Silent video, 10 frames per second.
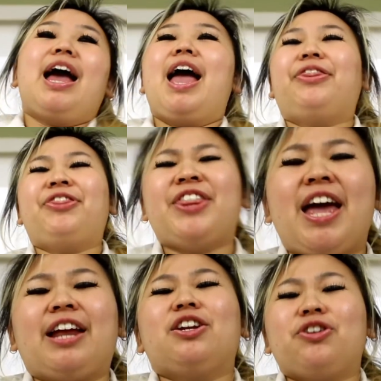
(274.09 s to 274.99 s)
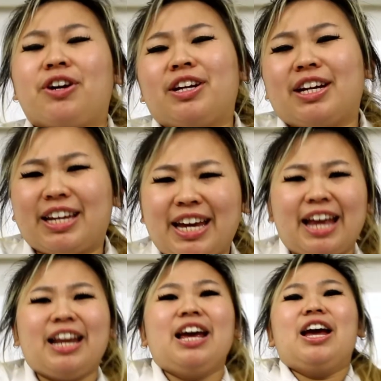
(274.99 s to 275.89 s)
And then you're gonna
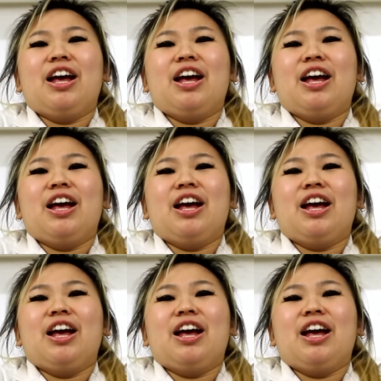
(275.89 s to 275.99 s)
get